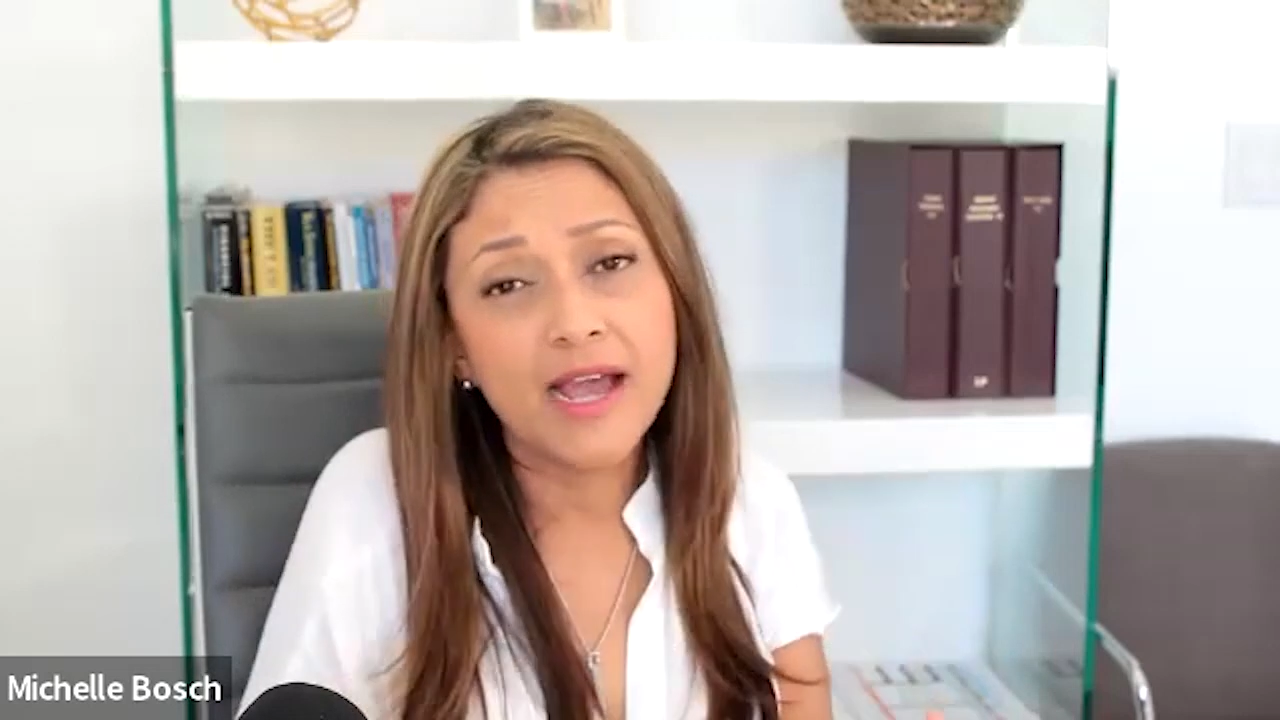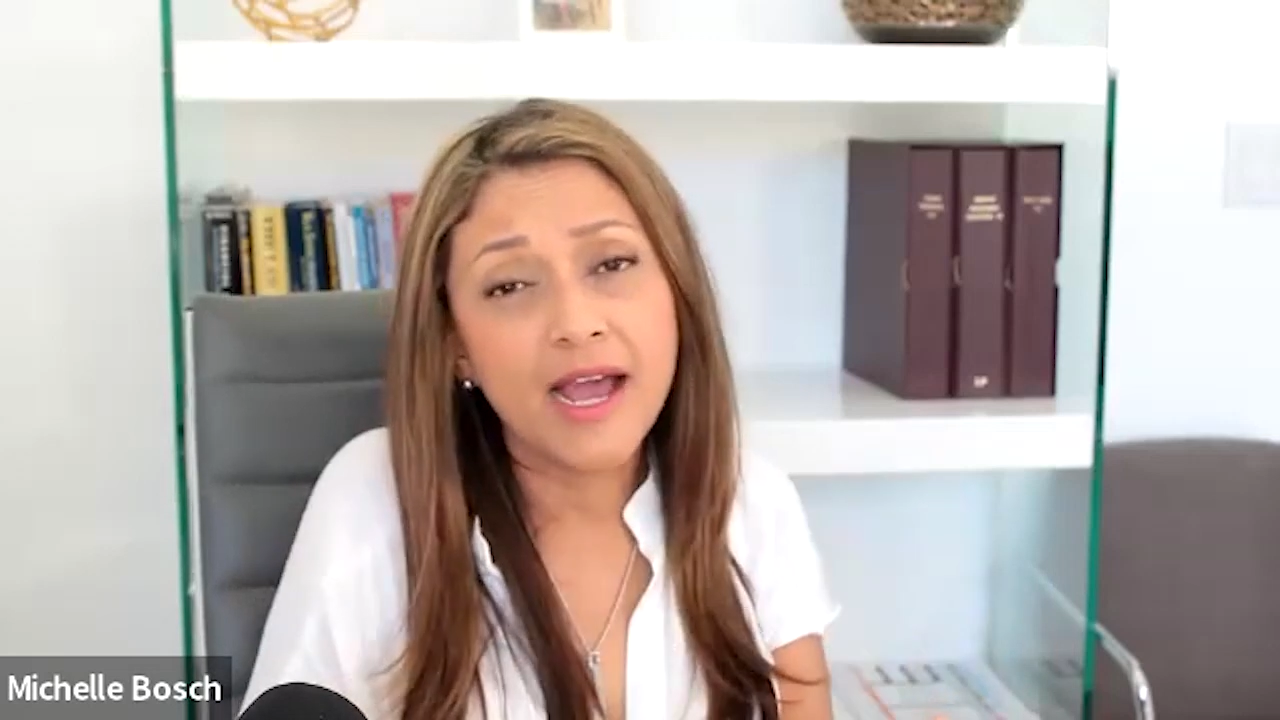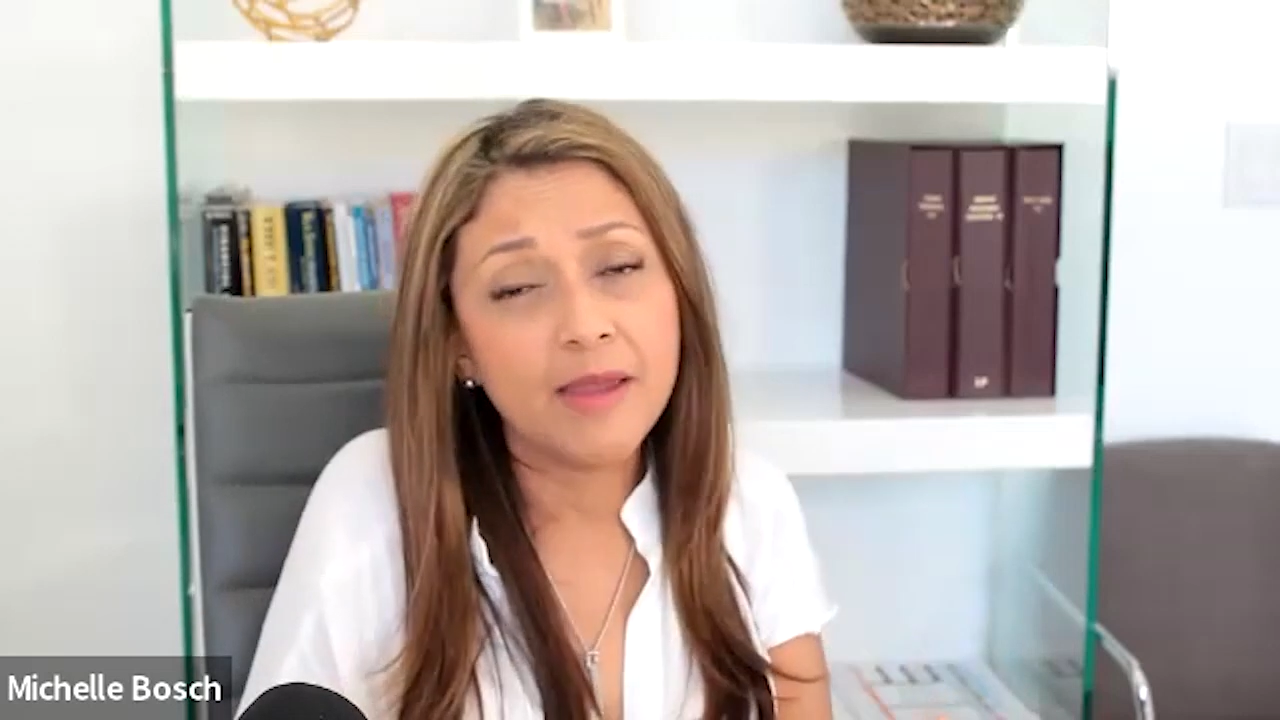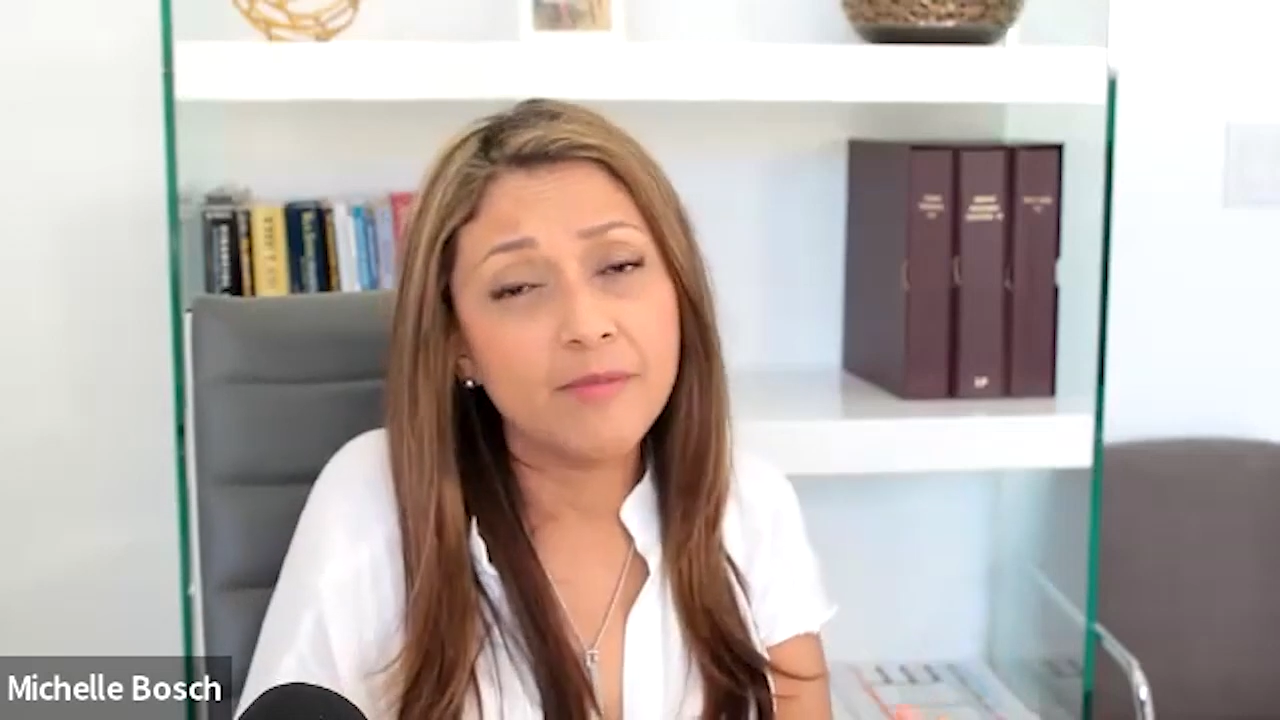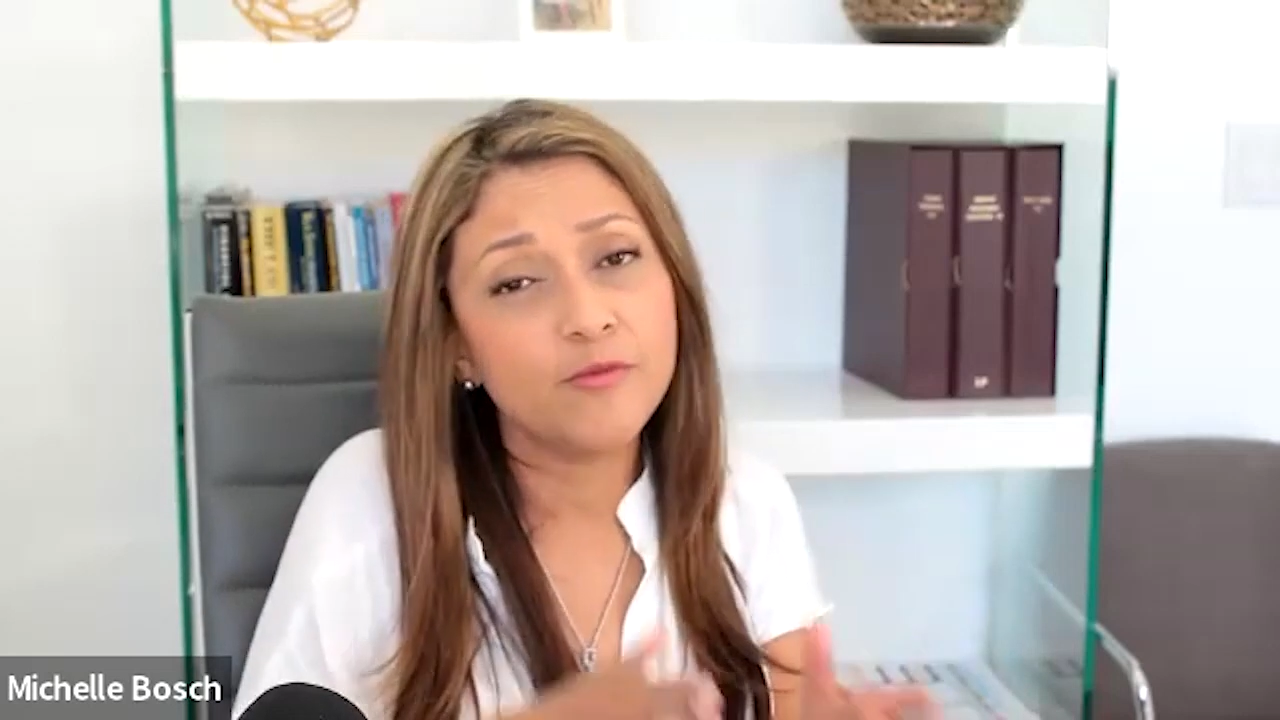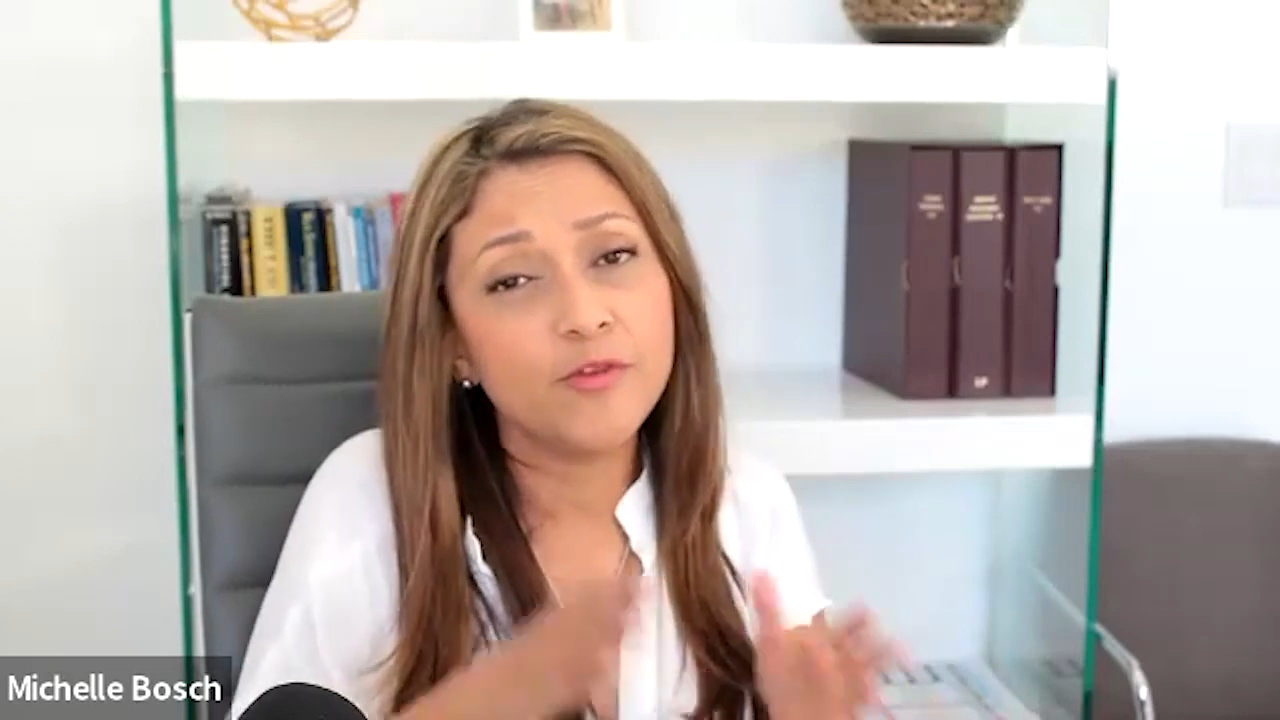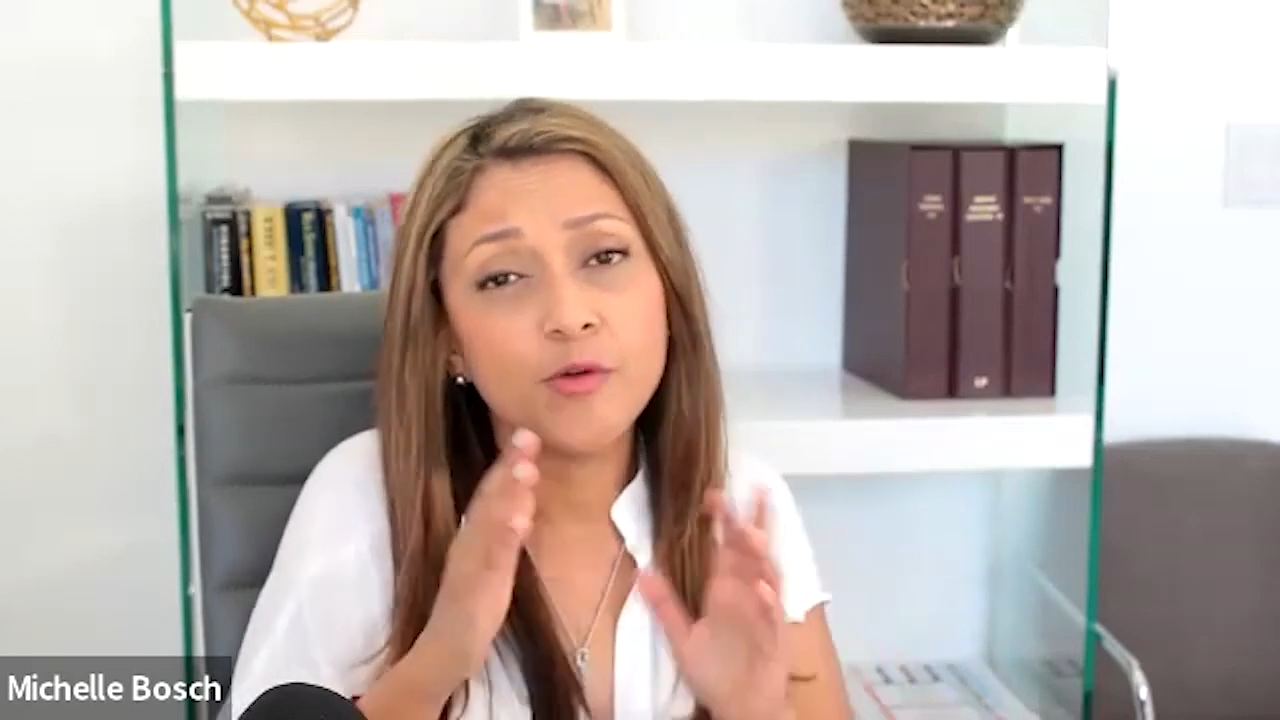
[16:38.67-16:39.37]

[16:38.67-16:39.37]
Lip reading: time for